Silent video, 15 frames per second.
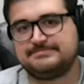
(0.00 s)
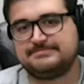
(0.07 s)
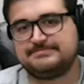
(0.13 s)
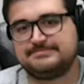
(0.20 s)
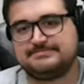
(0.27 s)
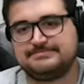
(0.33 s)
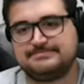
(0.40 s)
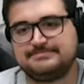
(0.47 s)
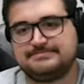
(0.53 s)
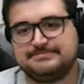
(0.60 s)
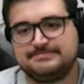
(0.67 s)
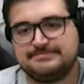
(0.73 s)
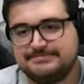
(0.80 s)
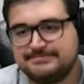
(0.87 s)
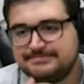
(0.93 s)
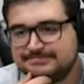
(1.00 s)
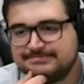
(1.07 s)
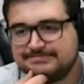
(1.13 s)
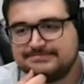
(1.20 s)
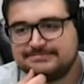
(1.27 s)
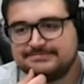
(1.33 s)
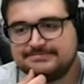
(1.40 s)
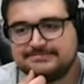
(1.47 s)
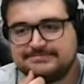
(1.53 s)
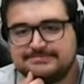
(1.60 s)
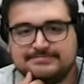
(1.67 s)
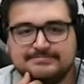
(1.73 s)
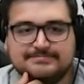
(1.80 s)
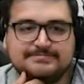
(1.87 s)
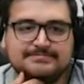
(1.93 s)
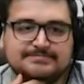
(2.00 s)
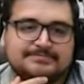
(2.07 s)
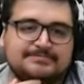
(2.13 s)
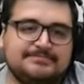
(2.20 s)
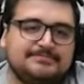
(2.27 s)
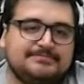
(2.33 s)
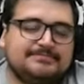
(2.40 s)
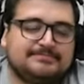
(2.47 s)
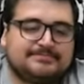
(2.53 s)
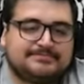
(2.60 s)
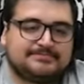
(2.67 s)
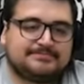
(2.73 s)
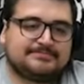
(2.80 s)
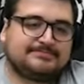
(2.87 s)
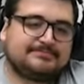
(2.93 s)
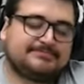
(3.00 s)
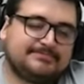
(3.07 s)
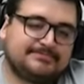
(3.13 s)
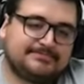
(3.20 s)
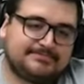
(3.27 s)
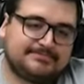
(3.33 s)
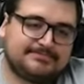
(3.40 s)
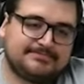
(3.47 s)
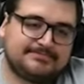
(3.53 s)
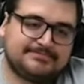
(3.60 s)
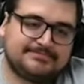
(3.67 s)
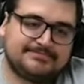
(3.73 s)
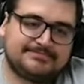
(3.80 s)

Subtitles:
No words are spoken by the person on screen.